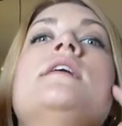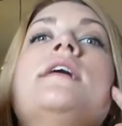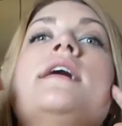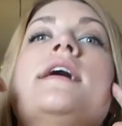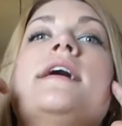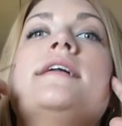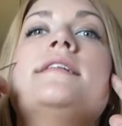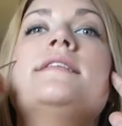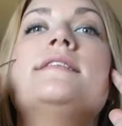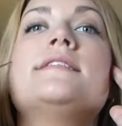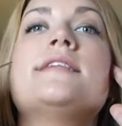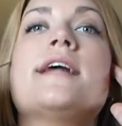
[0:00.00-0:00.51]

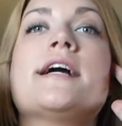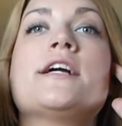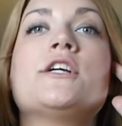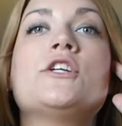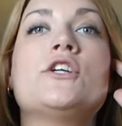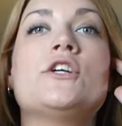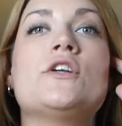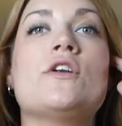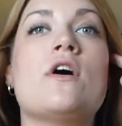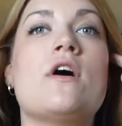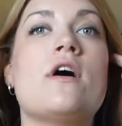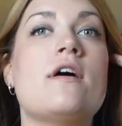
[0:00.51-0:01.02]
and
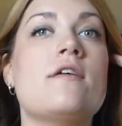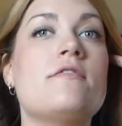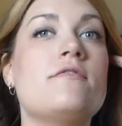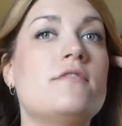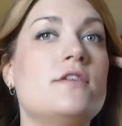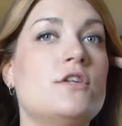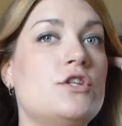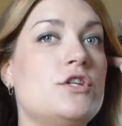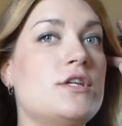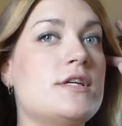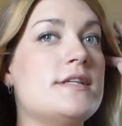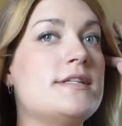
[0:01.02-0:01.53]
section off
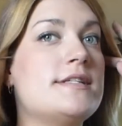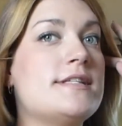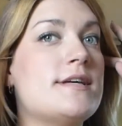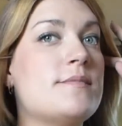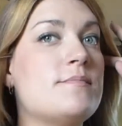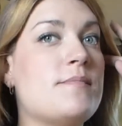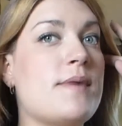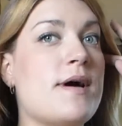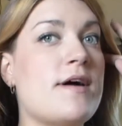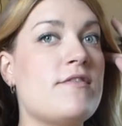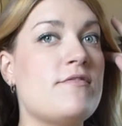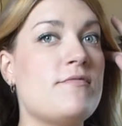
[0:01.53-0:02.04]
just
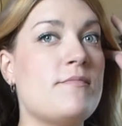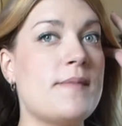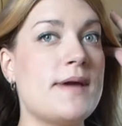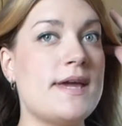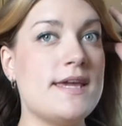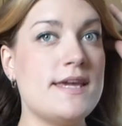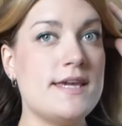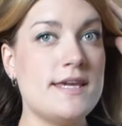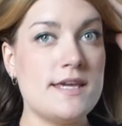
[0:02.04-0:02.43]
above my